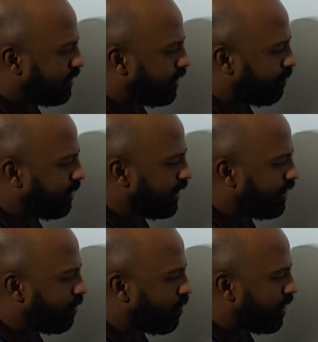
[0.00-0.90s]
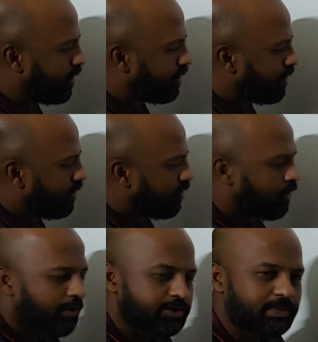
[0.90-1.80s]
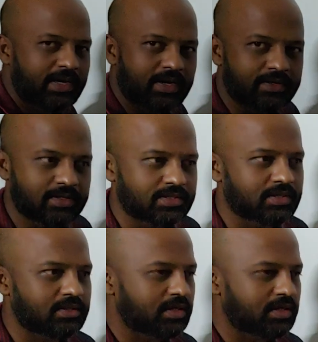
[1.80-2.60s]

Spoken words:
they may require hospitalization.